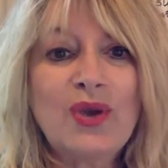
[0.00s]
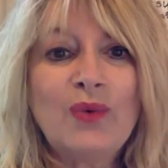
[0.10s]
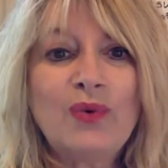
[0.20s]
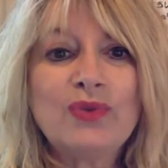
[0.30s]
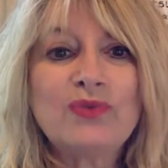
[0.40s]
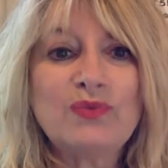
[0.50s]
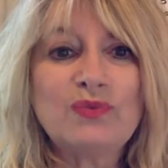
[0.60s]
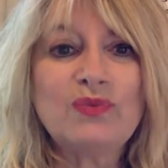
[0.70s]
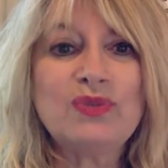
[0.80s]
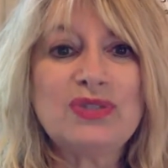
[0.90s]
will
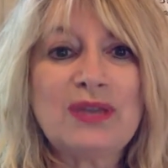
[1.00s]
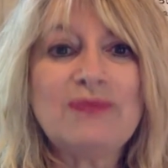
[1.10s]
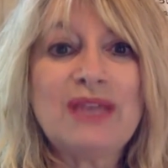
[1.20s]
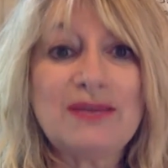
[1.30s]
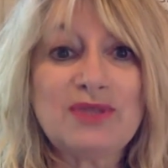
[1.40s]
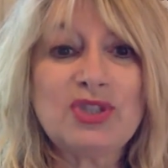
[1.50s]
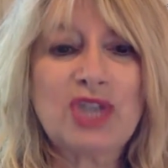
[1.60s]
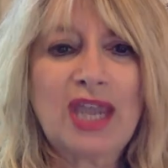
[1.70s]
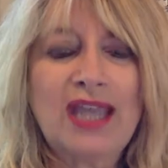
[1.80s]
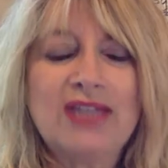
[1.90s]
sometimes
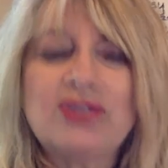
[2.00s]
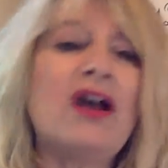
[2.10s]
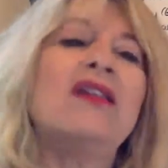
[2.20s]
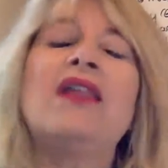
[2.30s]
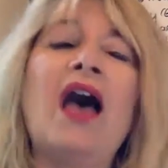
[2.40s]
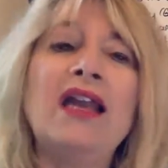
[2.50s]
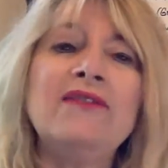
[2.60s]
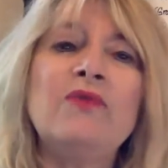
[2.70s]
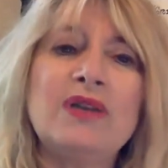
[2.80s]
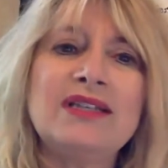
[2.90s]
change. A lot
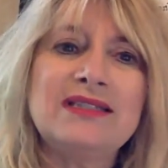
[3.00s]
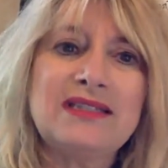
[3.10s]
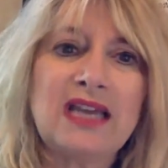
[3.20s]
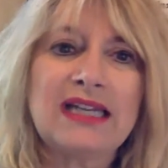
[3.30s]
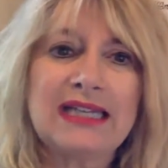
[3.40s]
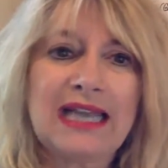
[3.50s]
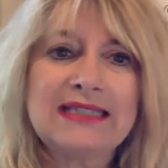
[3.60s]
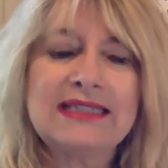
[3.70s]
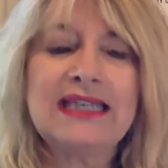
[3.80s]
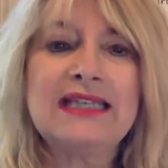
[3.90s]
of what is done on
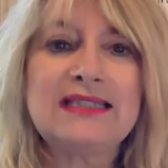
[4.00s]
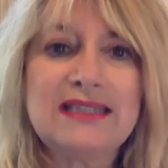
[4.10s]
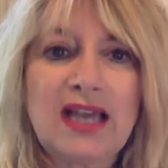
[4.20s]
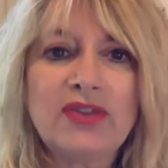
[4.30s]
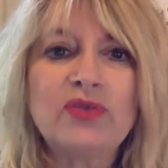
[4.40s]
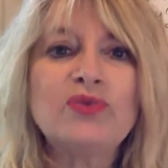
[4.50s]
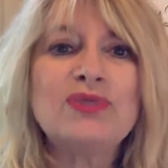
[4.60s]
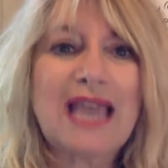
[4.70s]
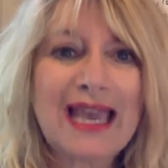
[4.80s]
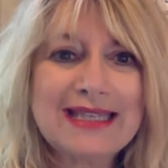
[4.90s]
Etsy is done through
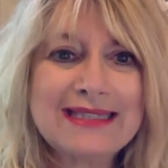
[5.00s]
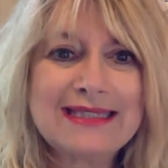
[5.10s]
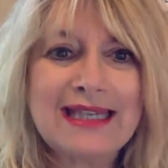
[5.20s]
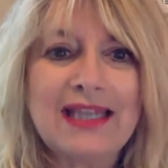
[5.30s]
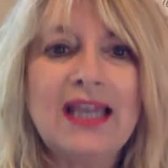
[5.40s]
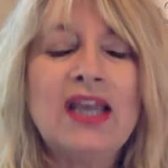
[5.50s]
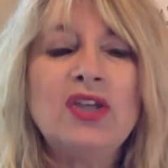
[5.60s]
testing.